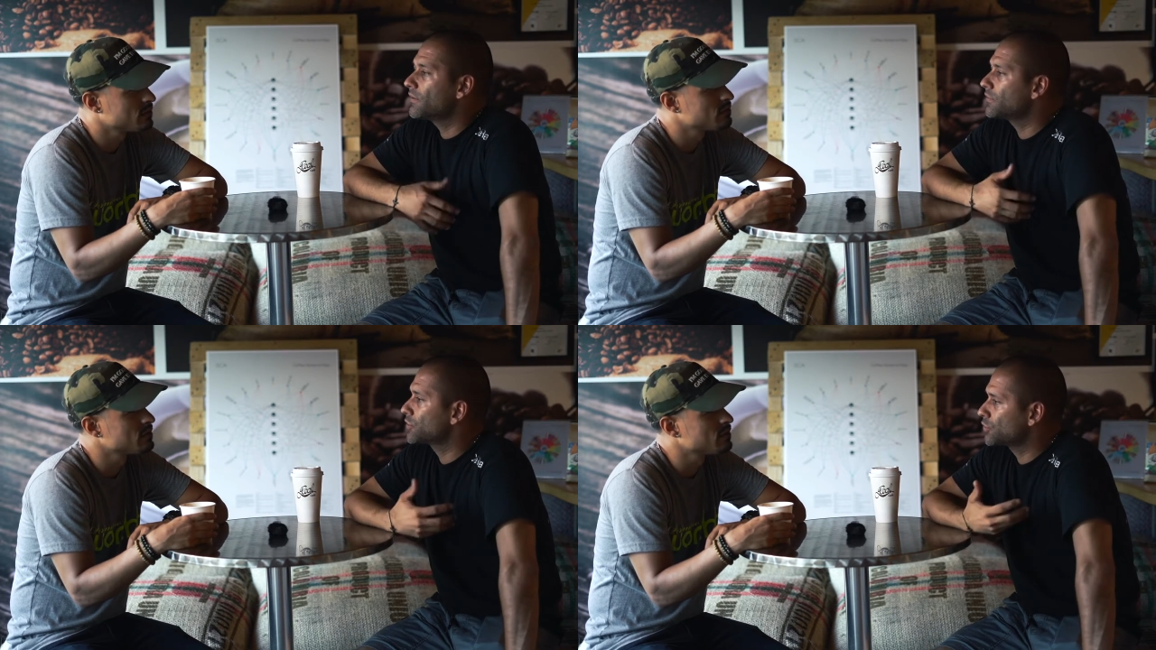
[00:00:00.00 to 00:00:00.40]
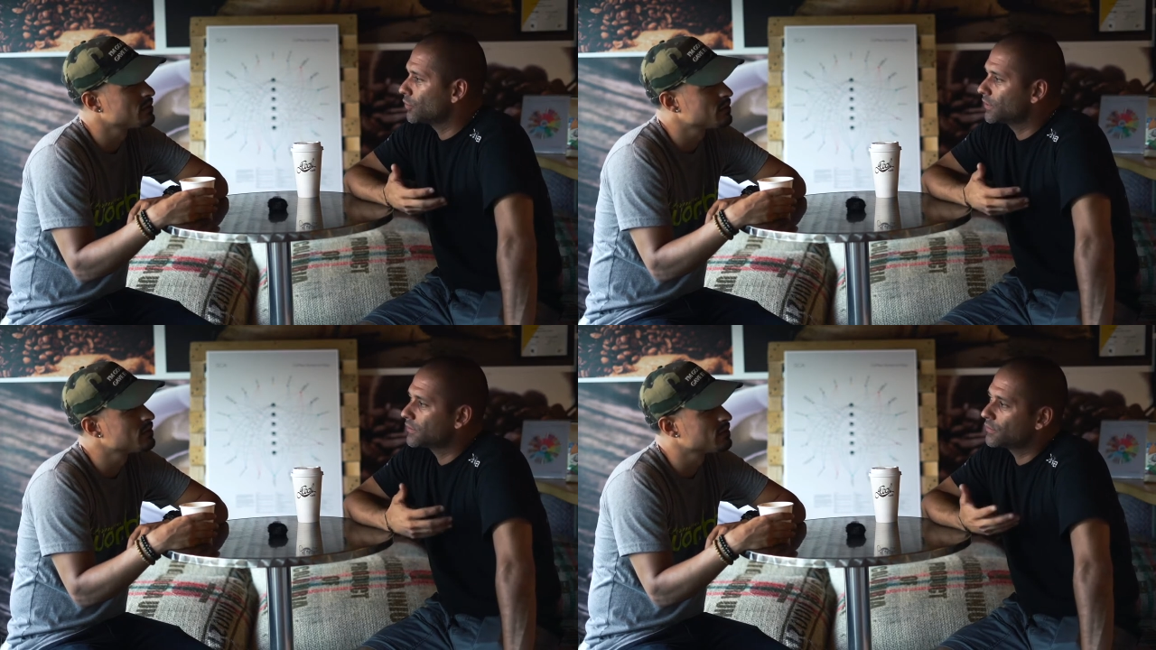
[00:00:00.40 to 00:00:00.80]
Speaker 1: never
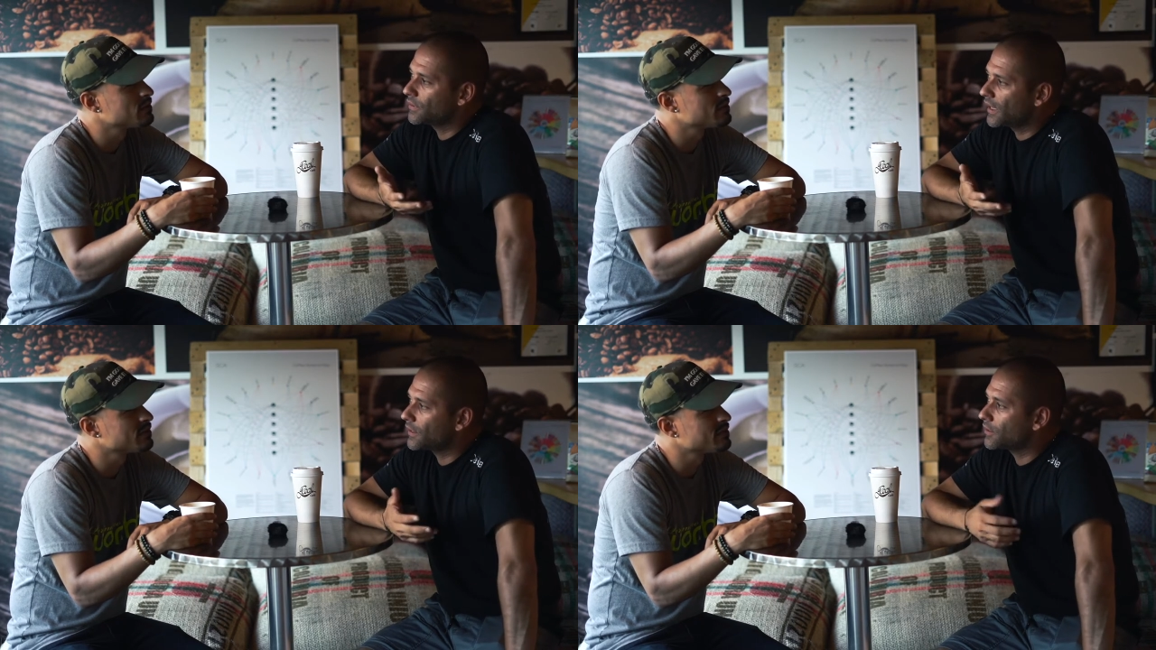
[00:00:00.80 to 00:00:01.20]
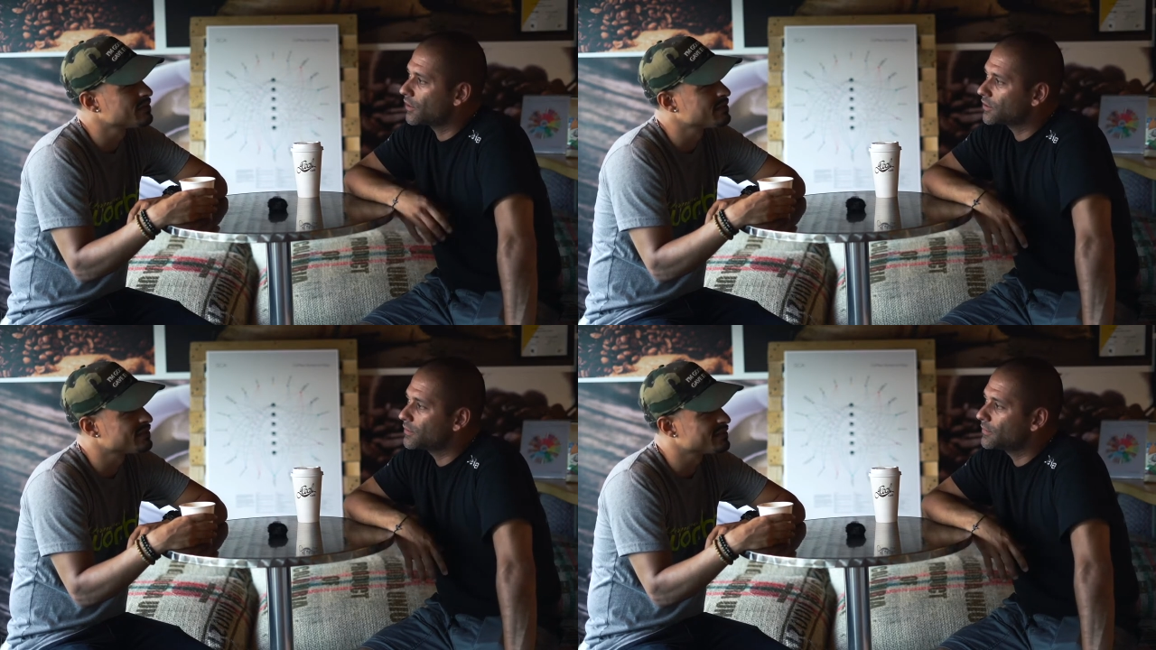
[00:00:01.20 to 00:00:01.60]
sold it to the end
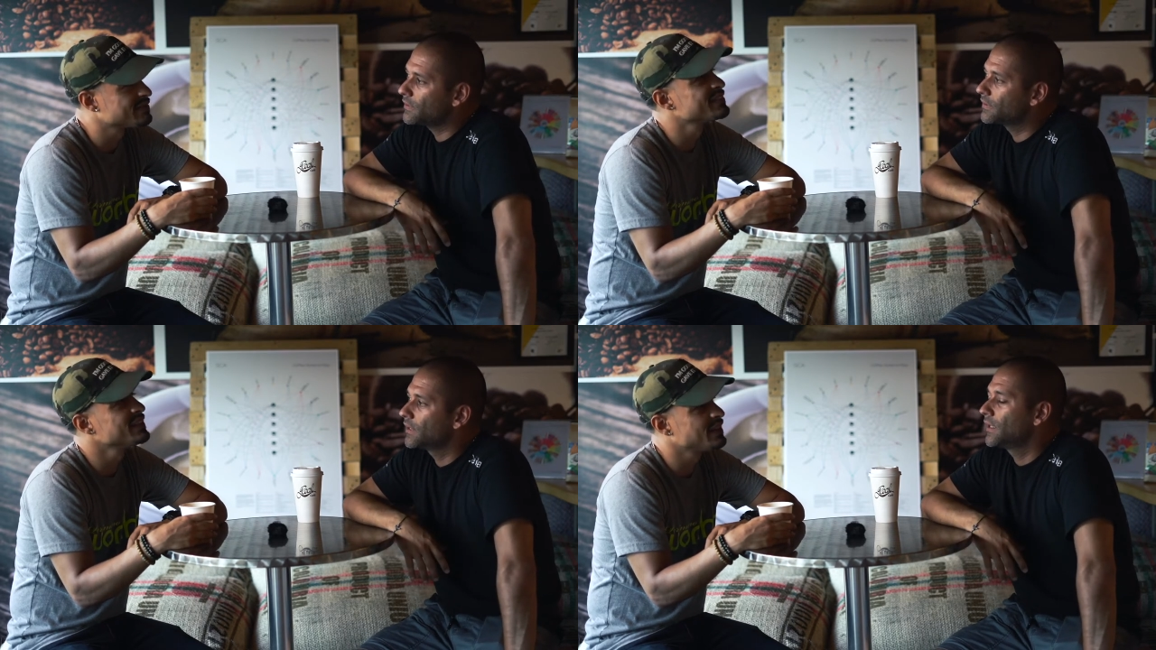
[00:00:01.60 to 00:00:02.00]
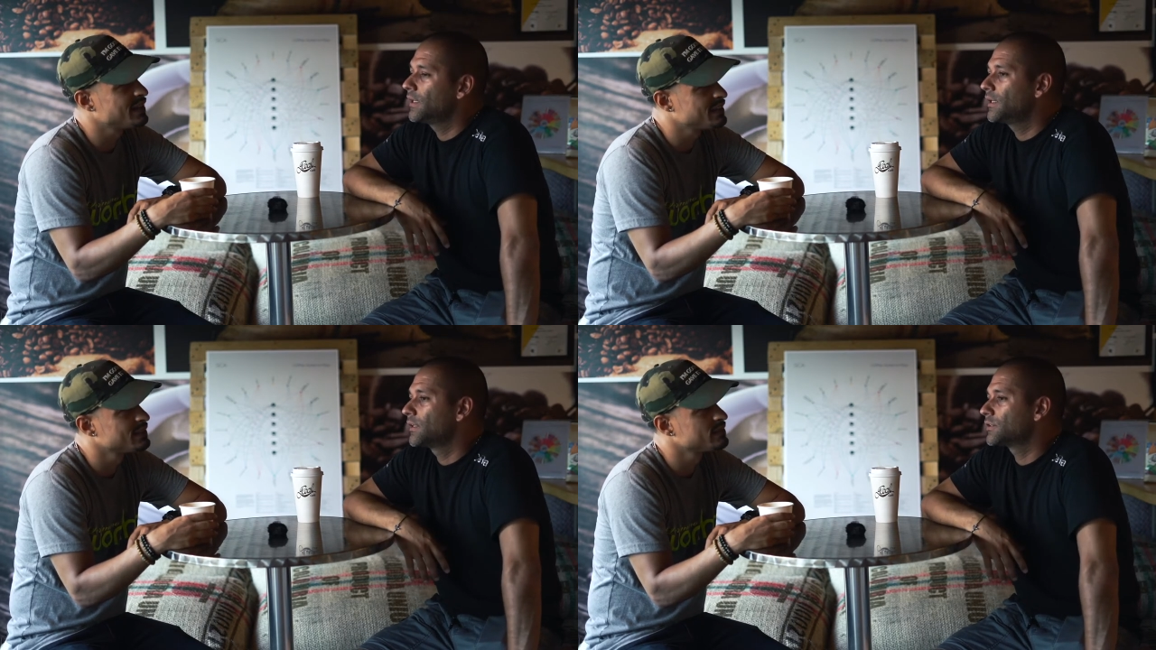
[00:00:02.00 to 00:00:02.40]
customer.
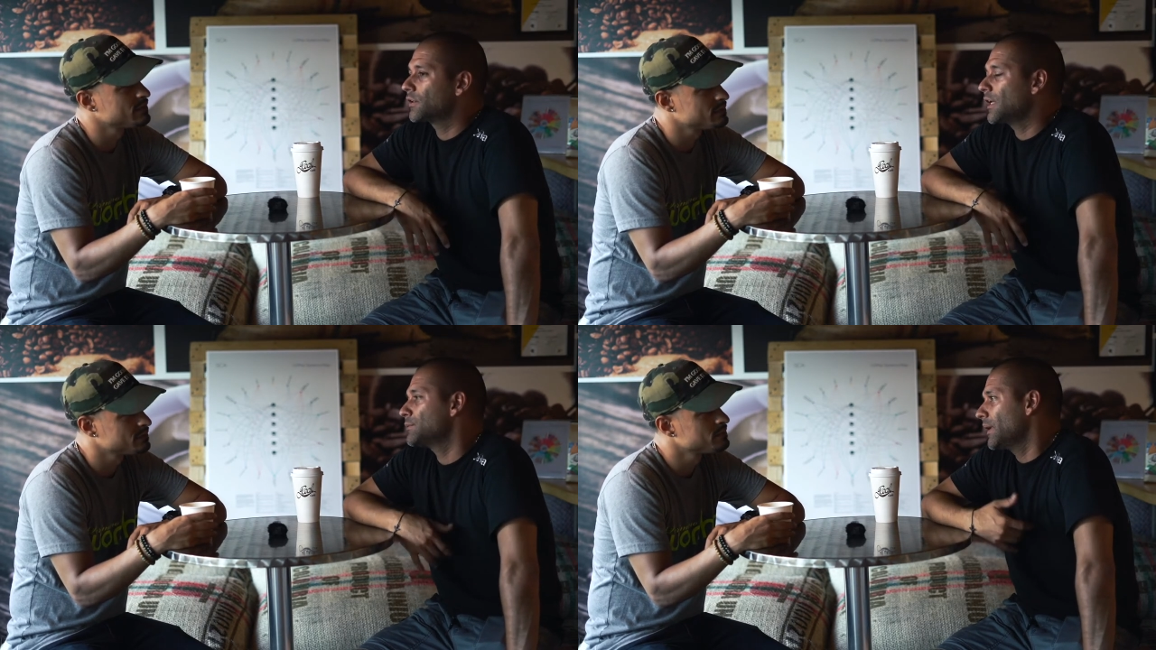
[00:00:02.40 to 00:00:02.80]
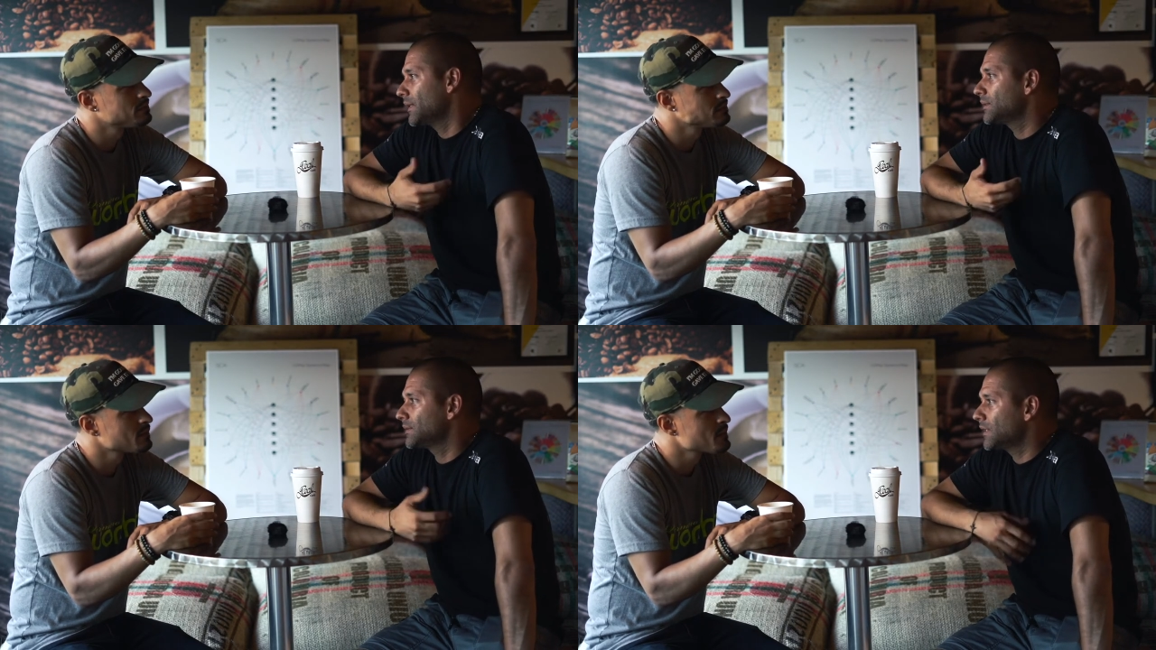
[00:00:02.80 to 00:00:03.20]
Yeah. So that's
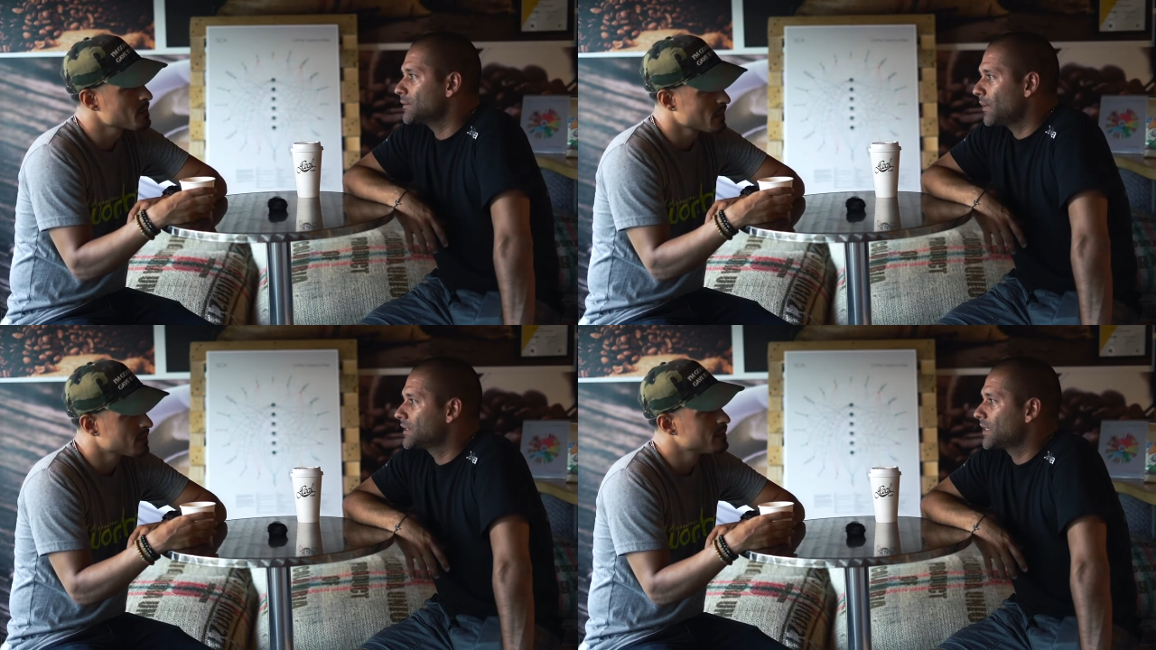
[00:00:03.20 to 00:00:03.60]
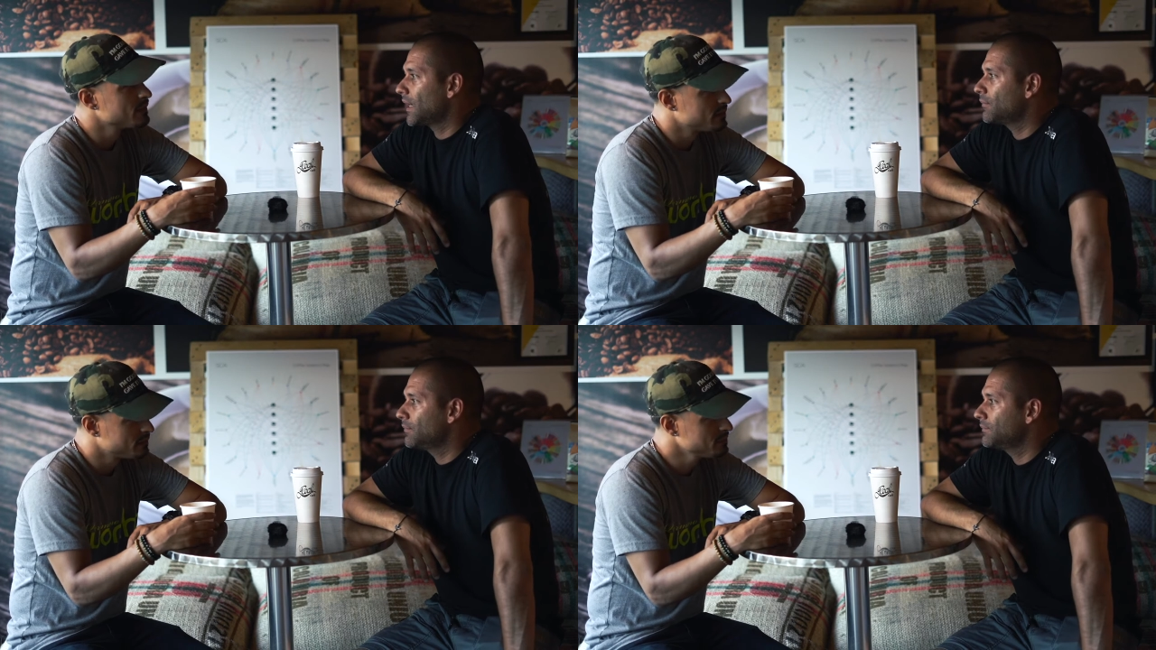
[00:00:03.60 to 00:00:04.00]
my that's my
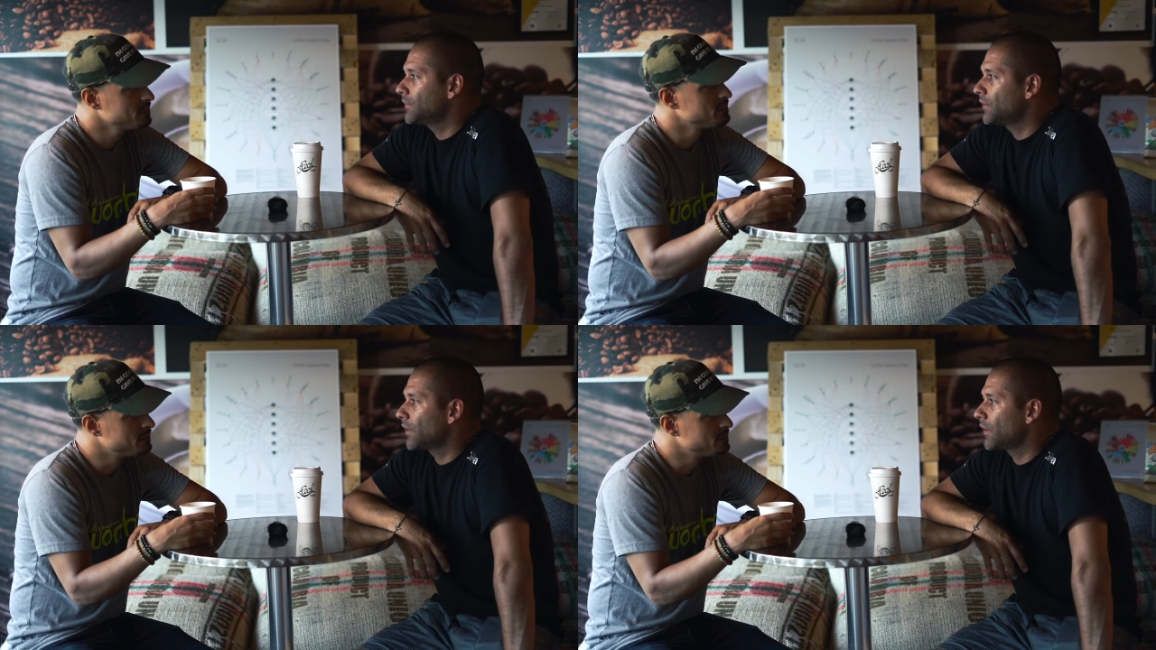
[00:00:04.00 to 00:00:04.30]
job. You